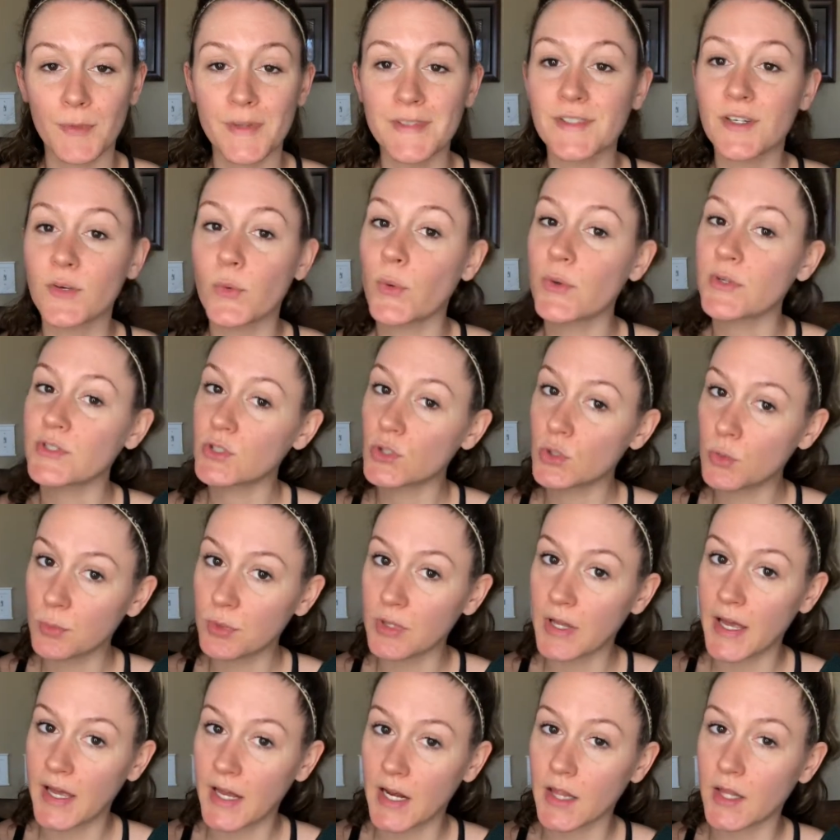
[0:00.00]
It's going to
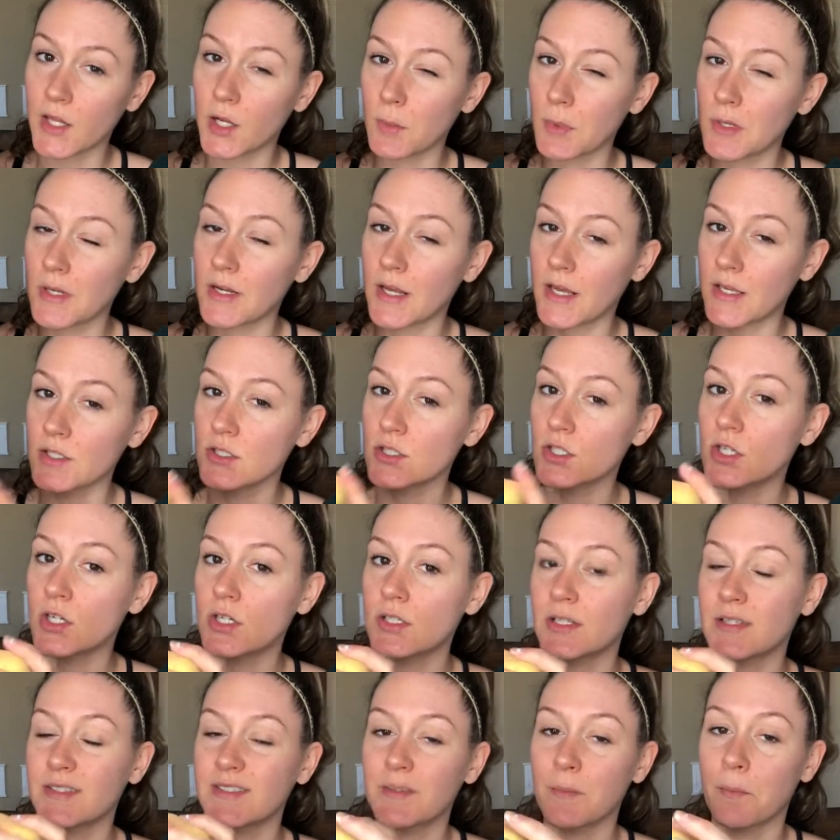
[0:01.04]
apply it a little bit nicer
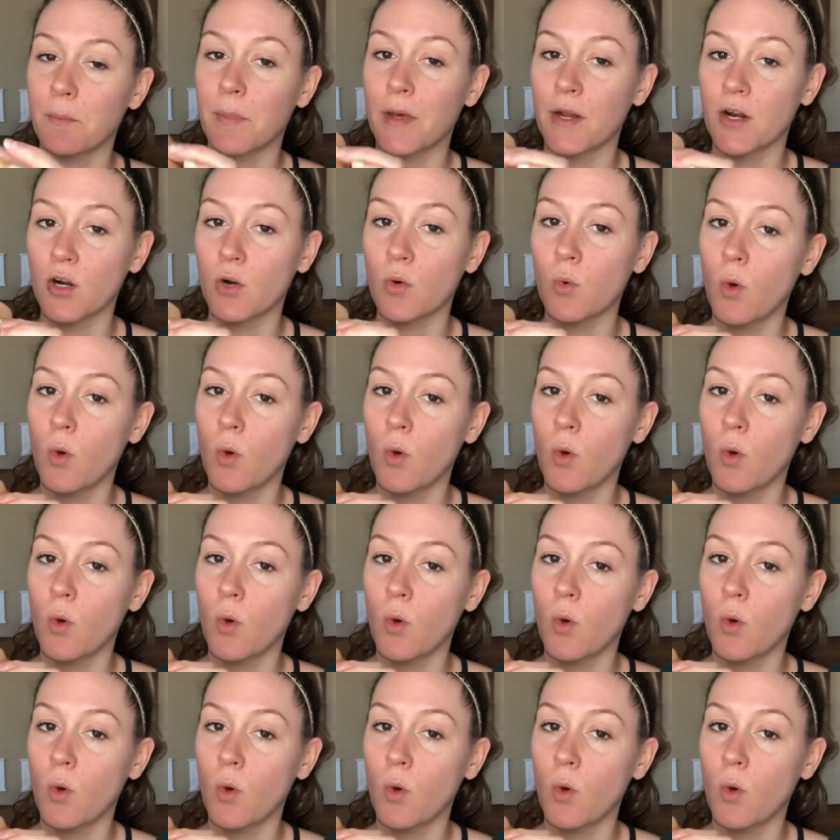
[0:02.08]
because it's a better